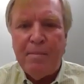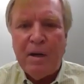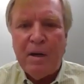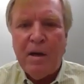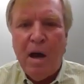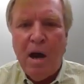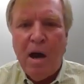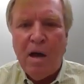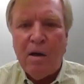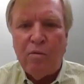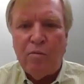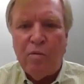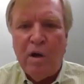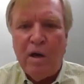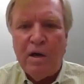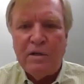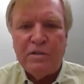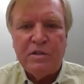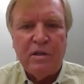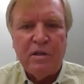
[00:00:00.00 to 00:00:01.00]
McConnell
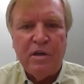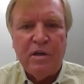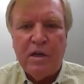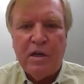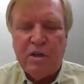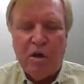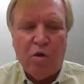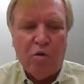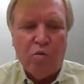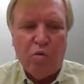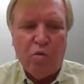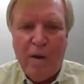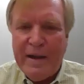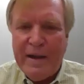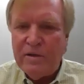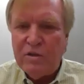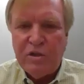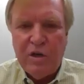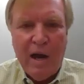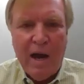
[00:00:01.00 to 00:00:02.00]
runs and does a
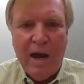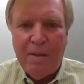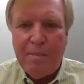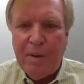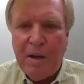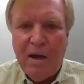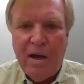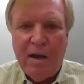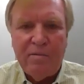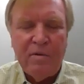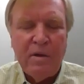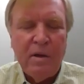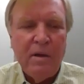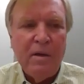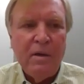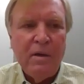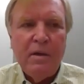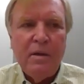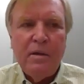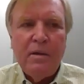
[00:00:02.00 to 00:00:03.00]
great job of.
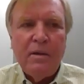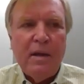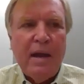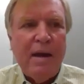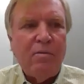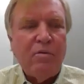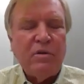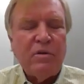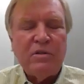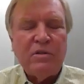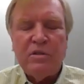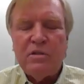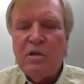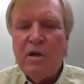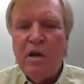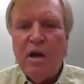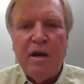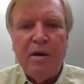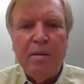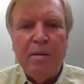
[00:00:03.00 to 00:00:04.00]
That was
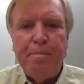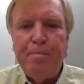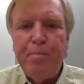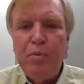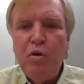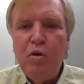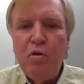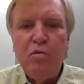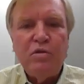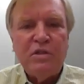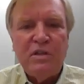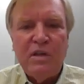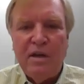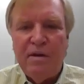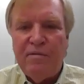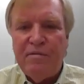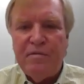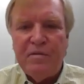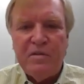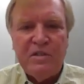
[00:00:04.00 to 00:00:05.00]
an
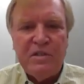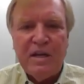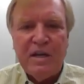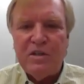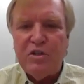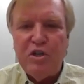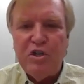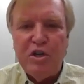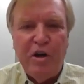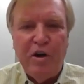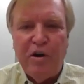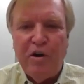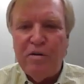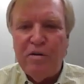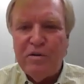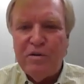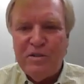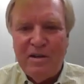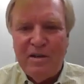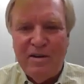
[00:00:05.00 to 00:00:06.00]
abusive 6
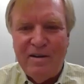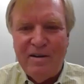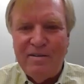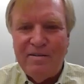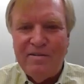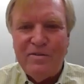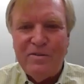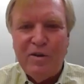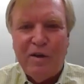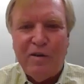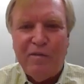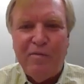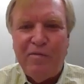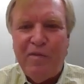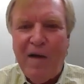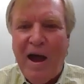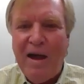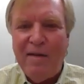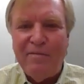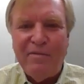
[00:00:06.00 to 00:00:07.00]
years, and it took
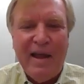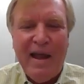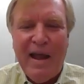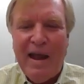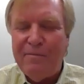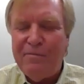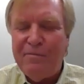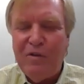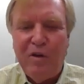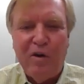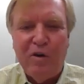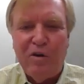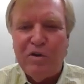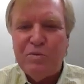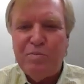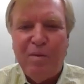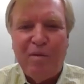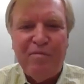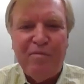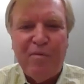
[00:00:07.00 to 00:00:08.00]
5.5 years
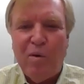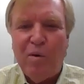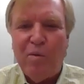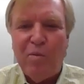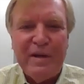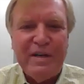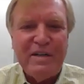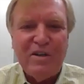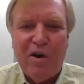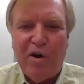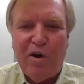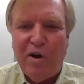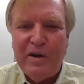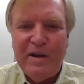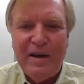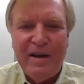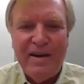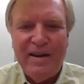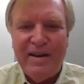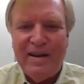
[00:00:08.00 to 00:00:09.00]
before we
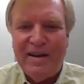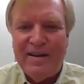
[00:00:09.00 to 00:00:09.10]
turned it.